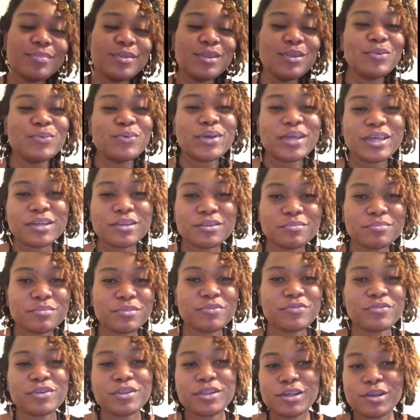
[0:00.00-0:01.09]
well,
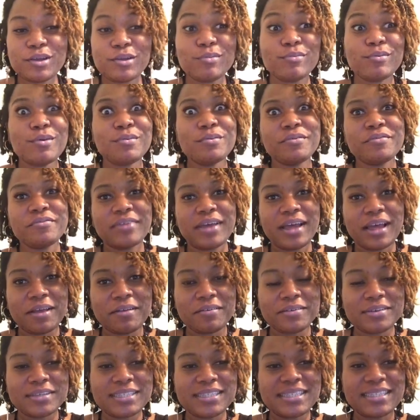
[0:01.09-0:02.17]
before the
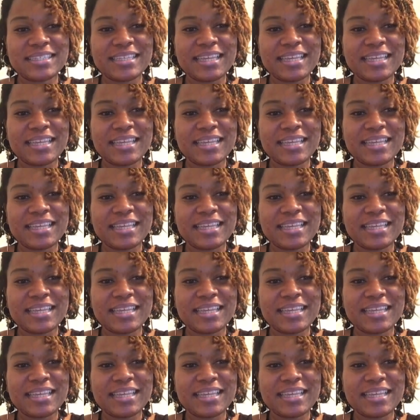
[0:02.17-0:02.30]
coronavirus,